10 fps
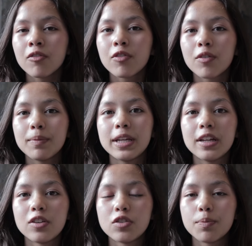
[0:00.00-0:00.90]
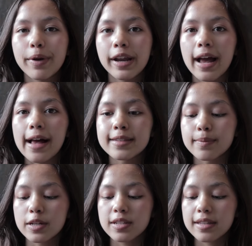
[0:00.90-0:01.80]
for me to bring as
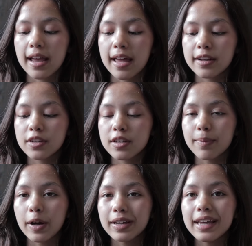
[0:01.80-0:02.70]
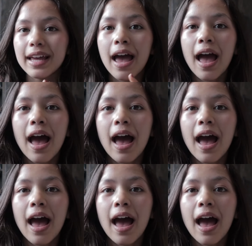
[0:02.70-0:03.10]
much as I can to the market.